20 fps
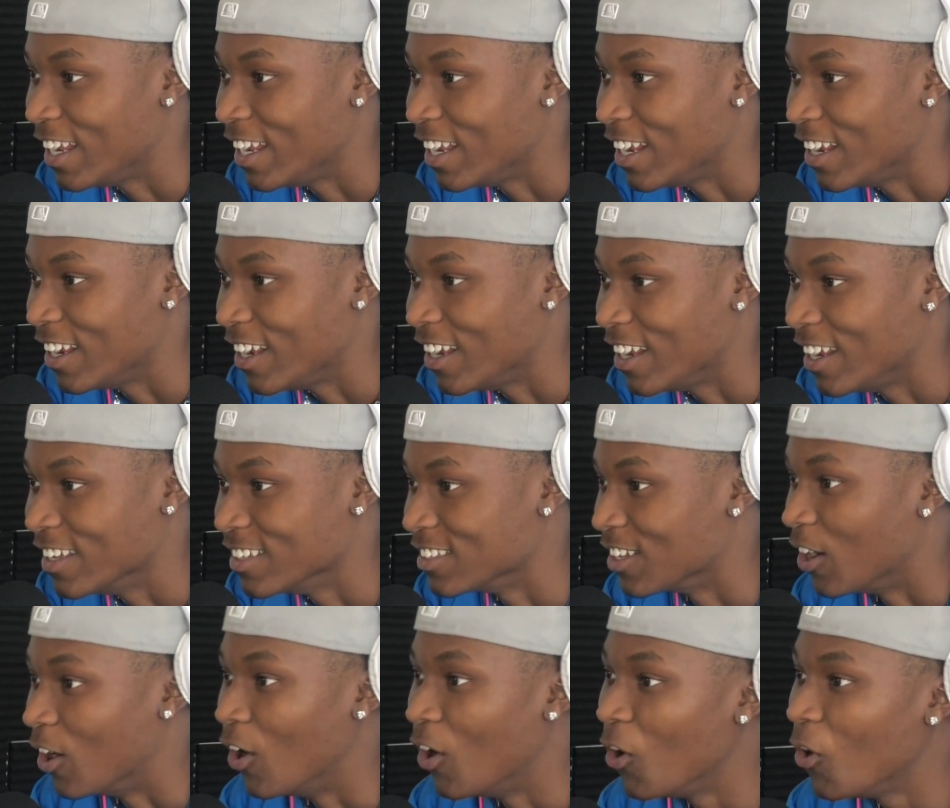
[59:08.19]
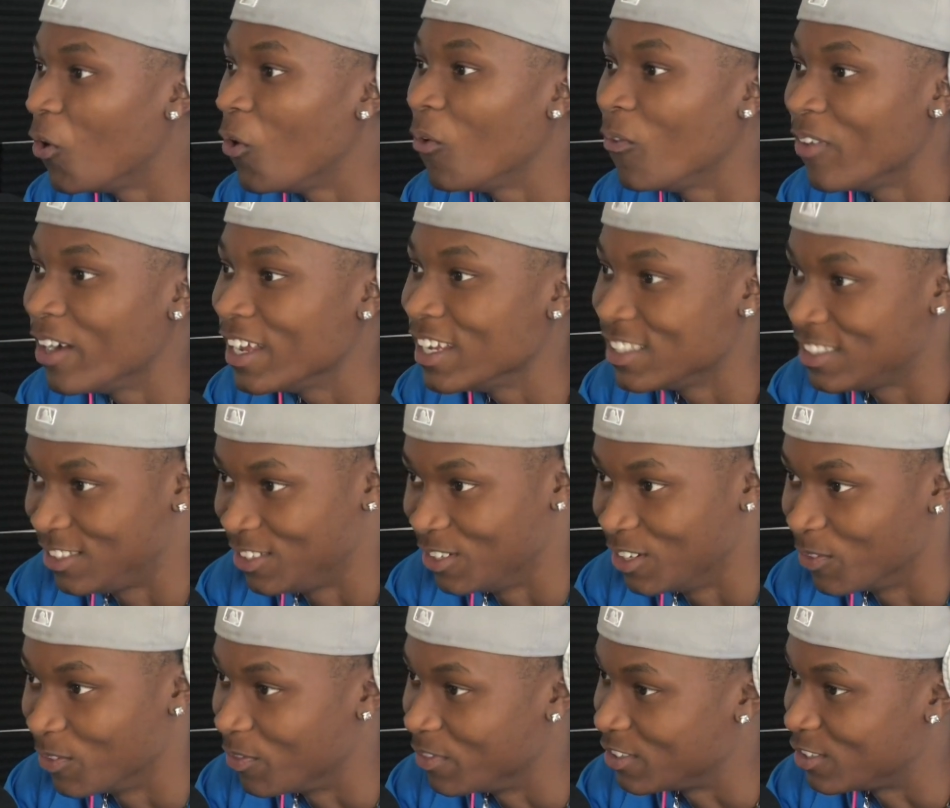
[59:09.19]
Yeah, the transmission.
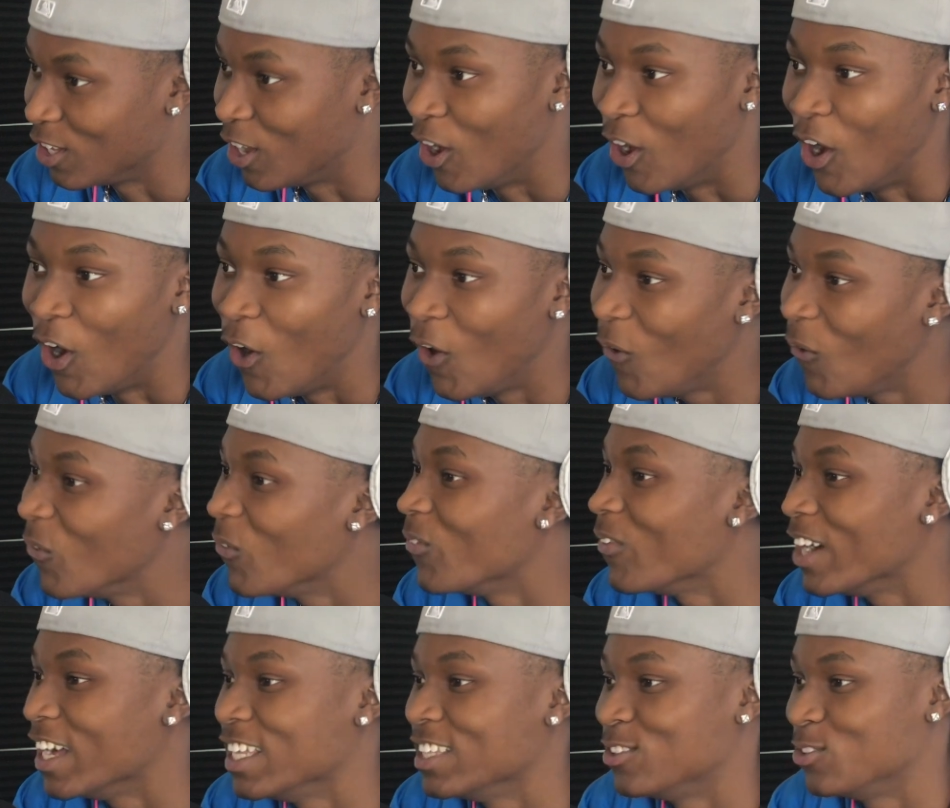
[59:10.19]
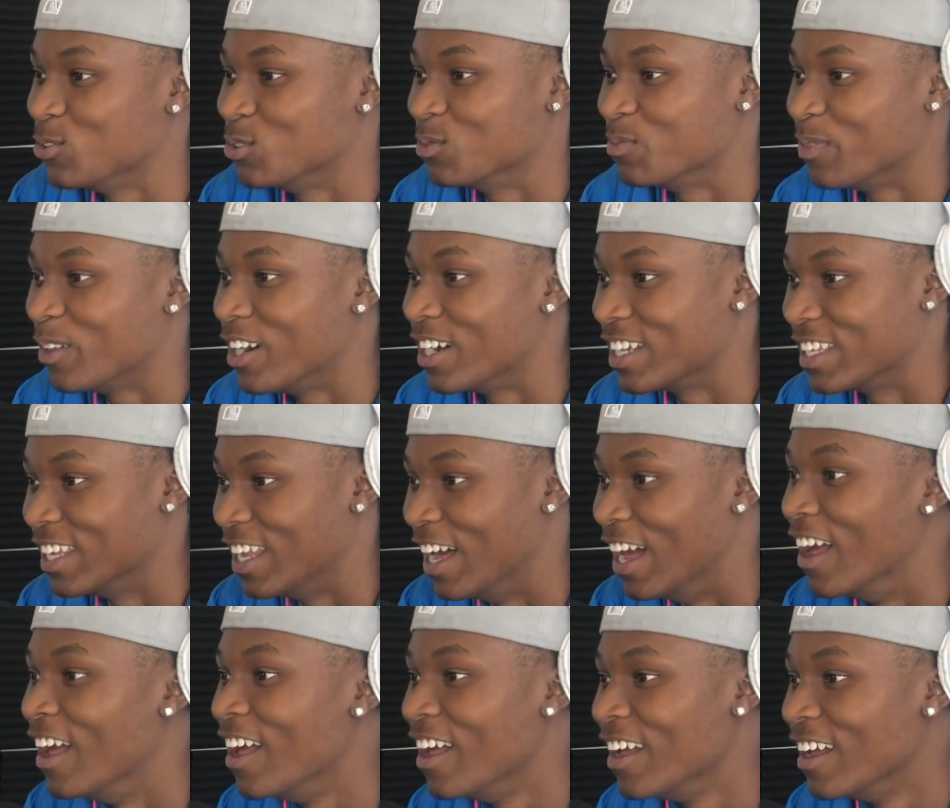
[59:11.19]
The whole way through the parking
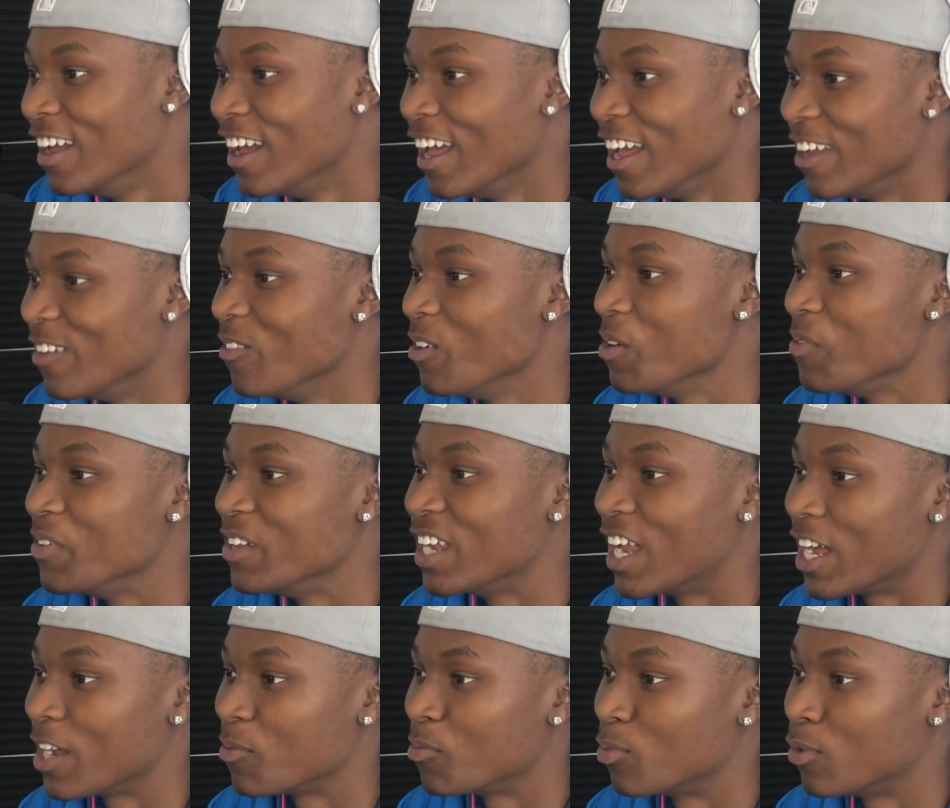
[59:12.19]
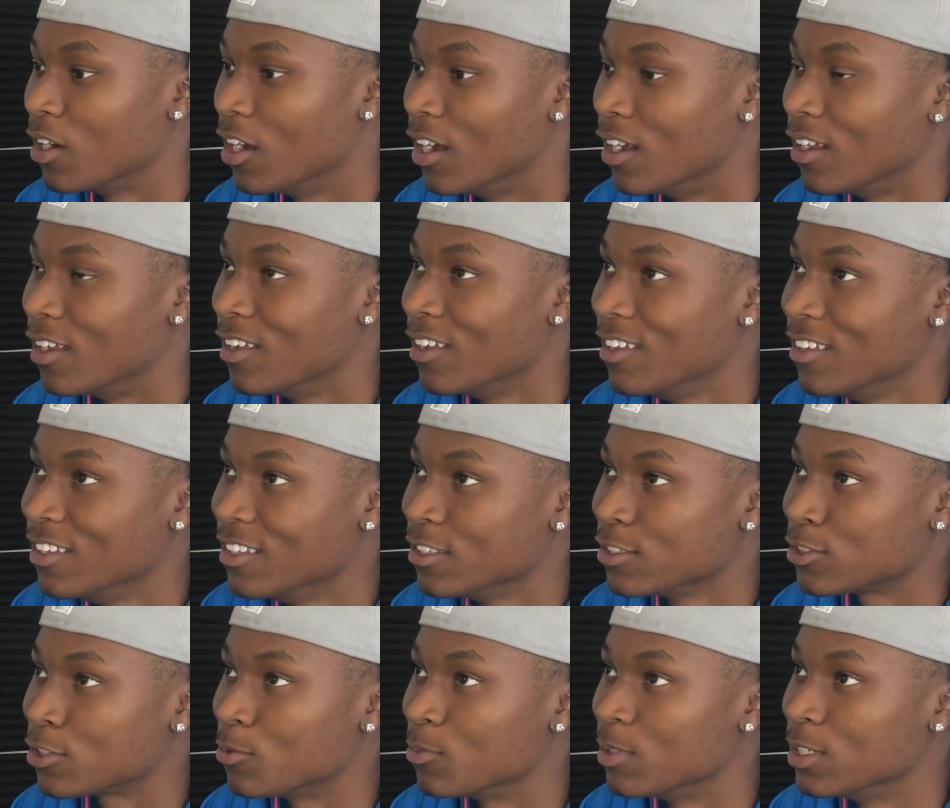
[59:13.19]
lot. And we be like, bro.
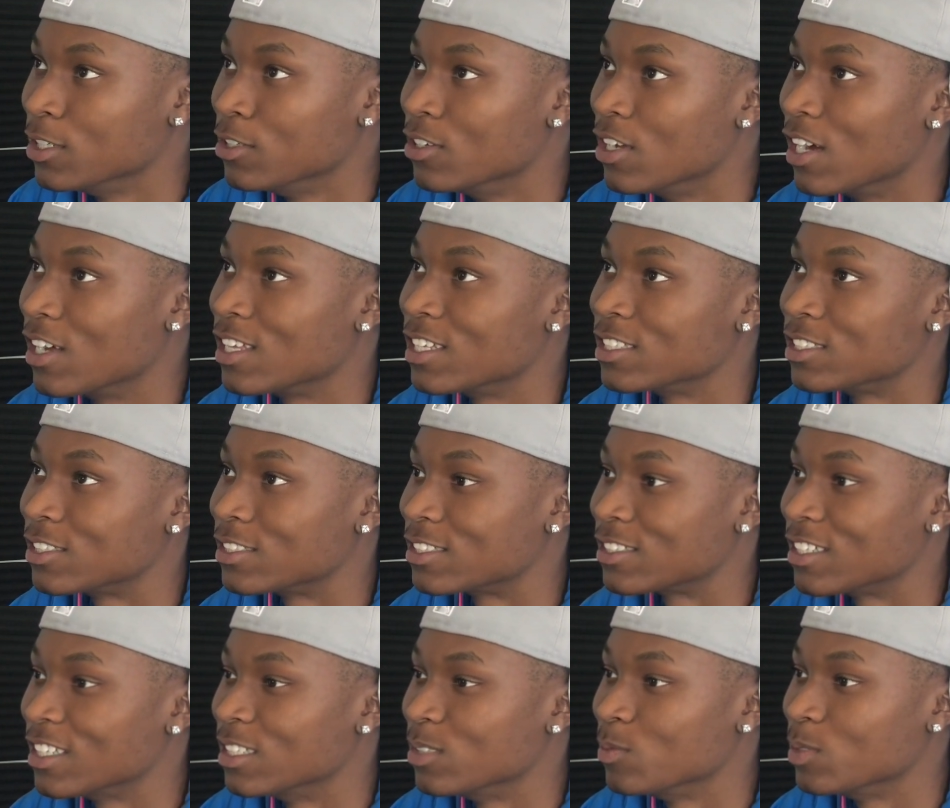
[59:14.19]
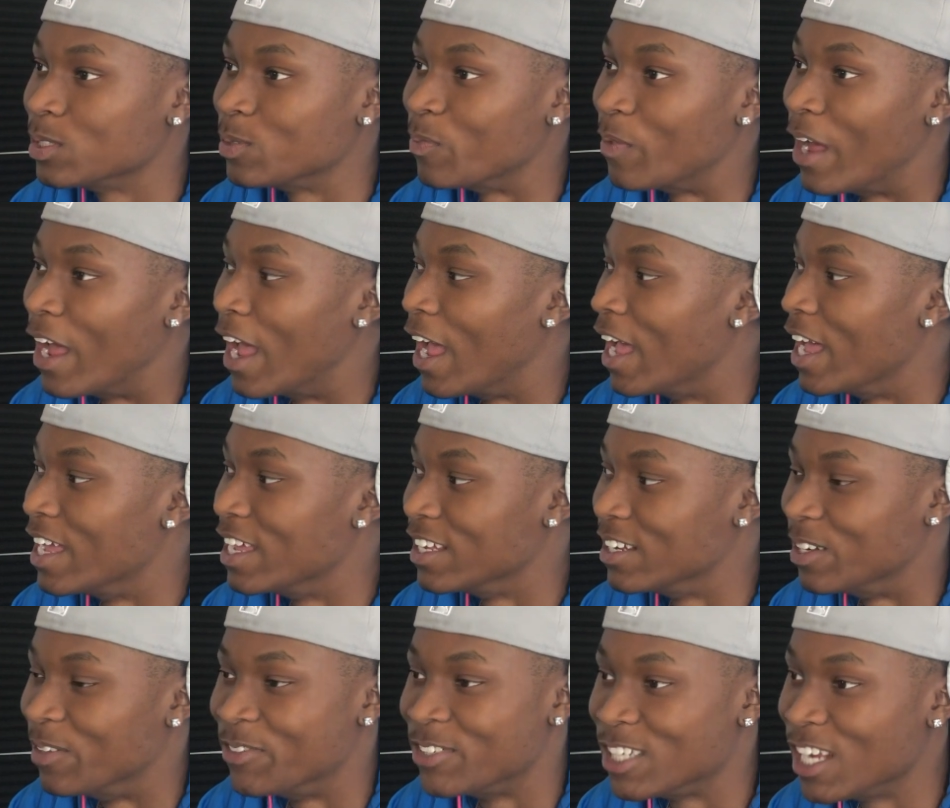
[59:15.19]
So when you gonna get your transmission?
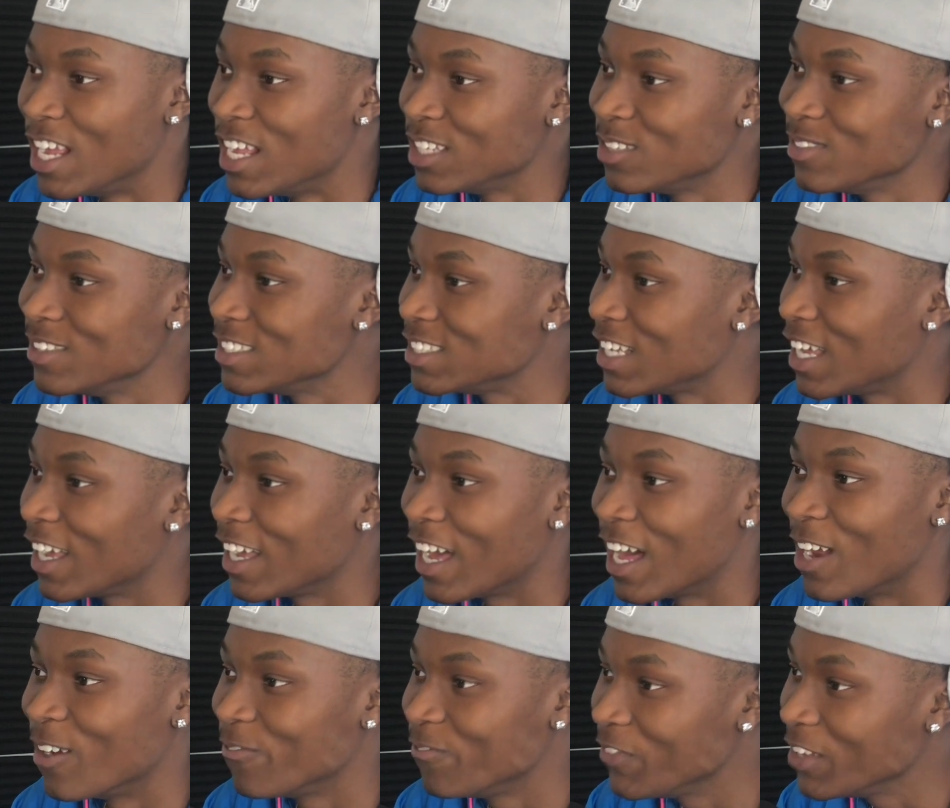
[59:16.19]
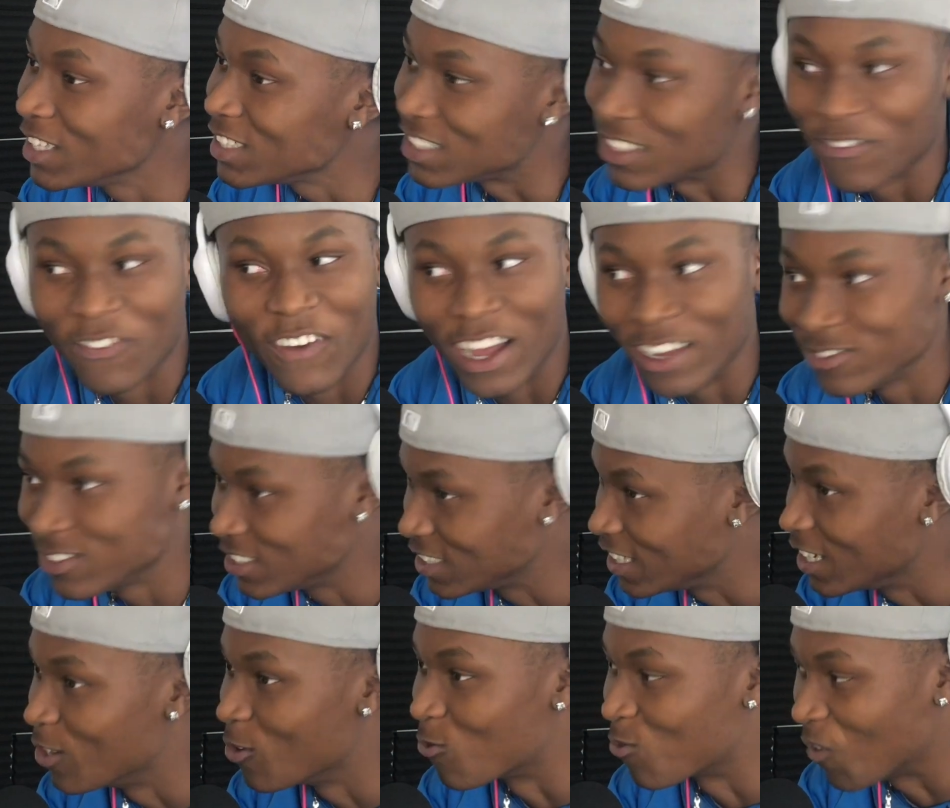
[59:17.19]
Man, the transmission ain't gotta fix it, but I'm
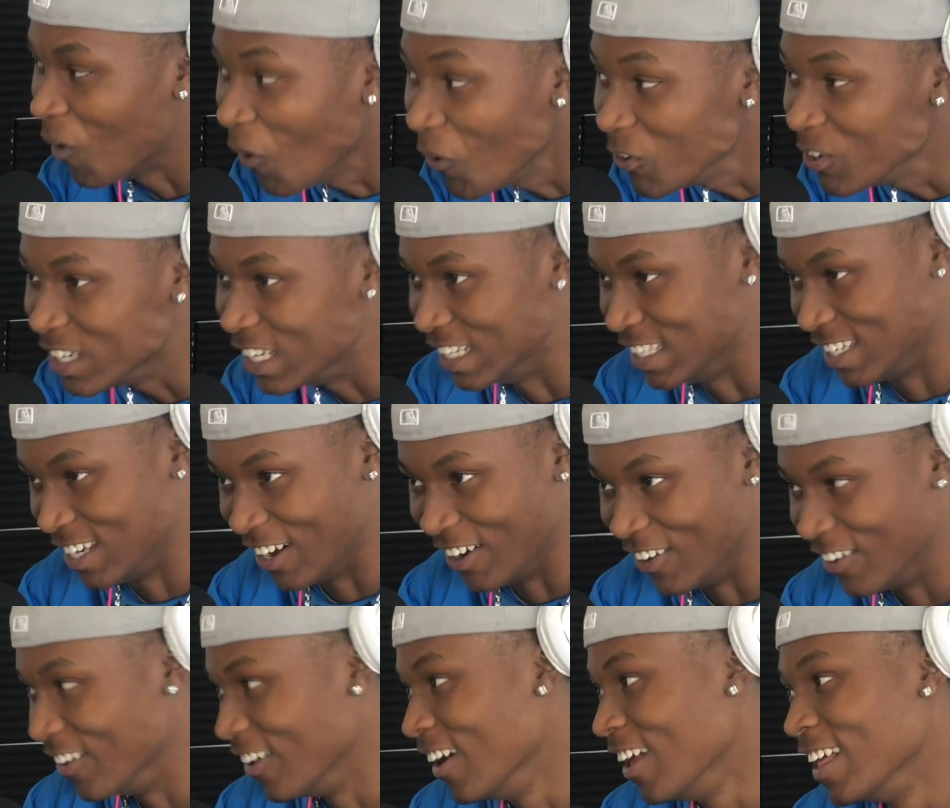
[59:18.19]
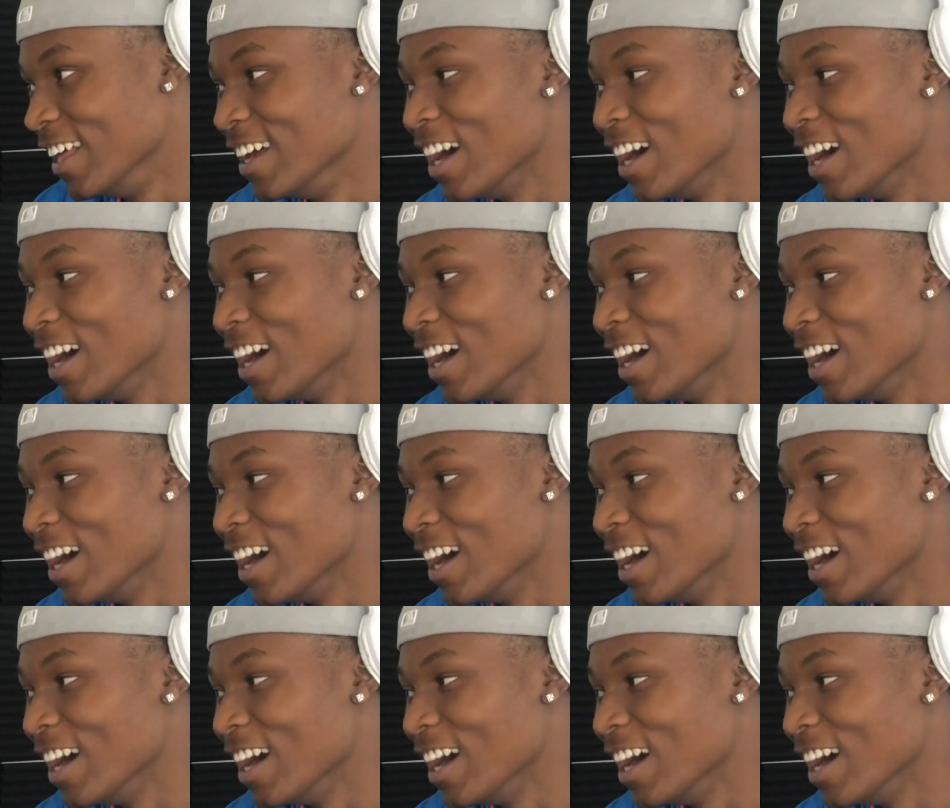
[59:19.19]
still rolling though.